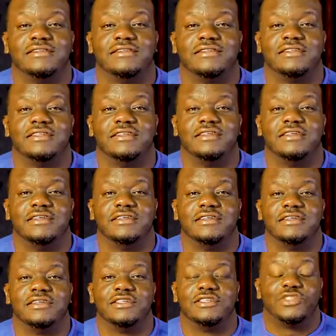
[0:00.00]
See?
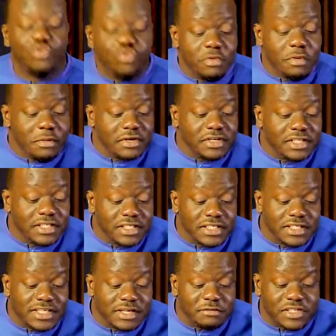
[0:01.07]
So we may be reading
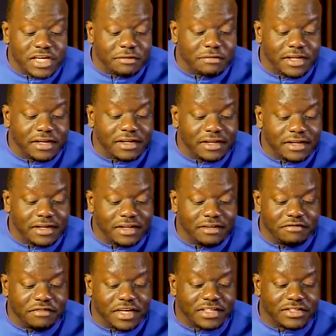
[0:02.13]
the same chapter
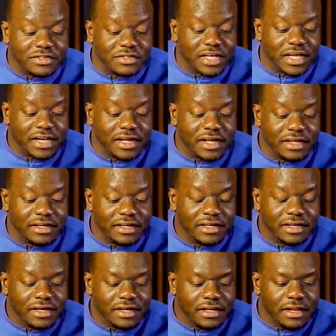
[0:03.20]
and verse together.
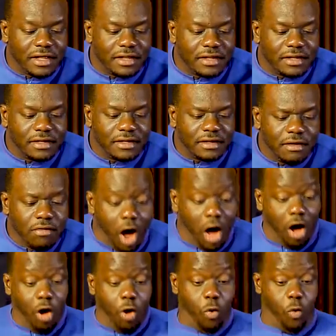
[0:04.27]
Like,
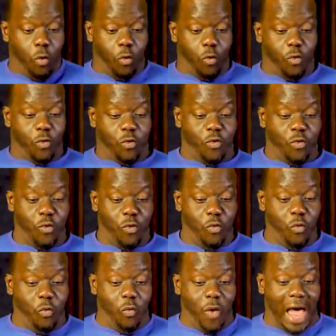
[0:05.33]
oh,
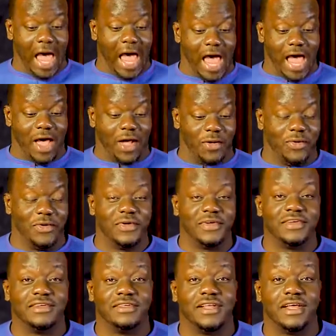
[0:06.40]
wow!
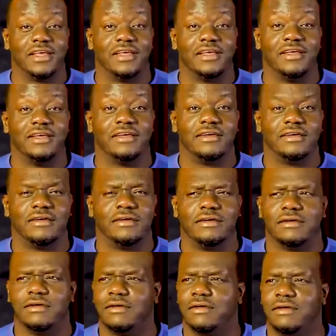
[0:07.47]
like,
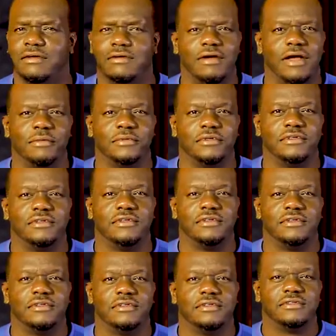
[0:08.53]
what happened?
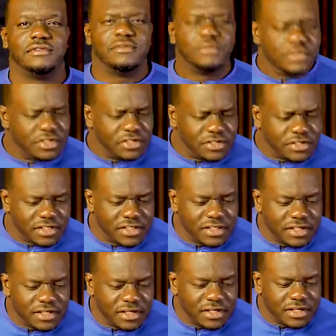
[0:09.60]
What did you see?
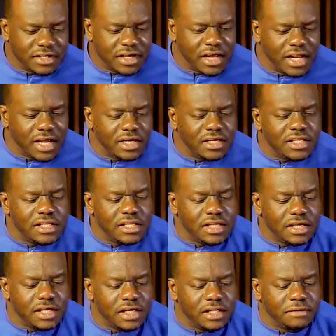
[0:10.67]
And I read it
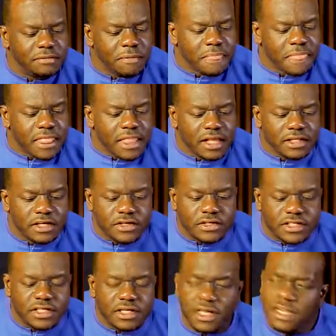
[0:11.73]
again. Did you
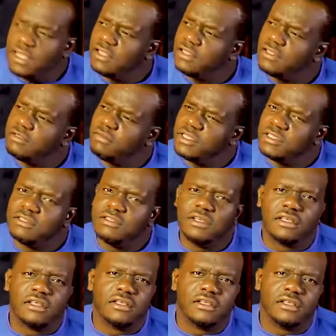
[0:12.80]
see? And then the person's
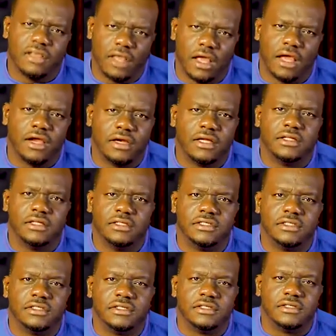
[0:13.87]
like, yeah, I read
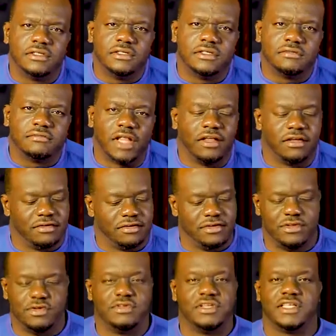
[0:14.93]
it.
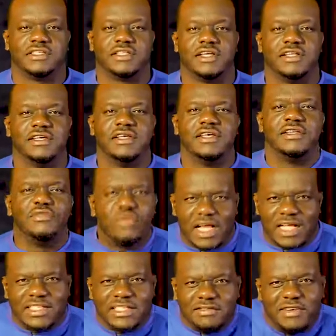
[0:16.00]
you don't understand. Look
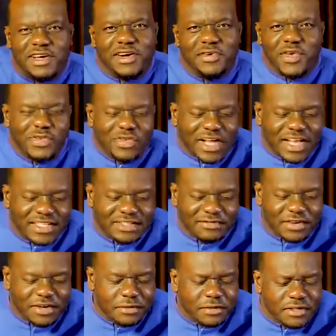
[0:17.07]
at it very well. Look at it
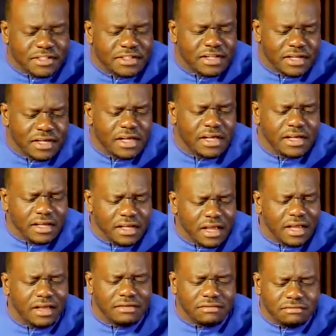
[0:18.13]
very well.
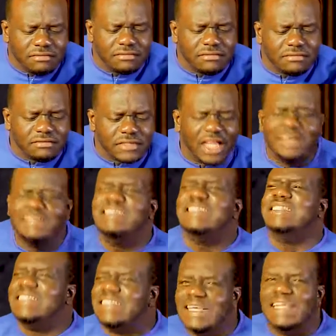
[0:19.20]
Yeah.
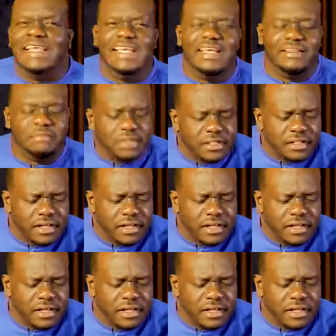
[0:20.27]
Read it again.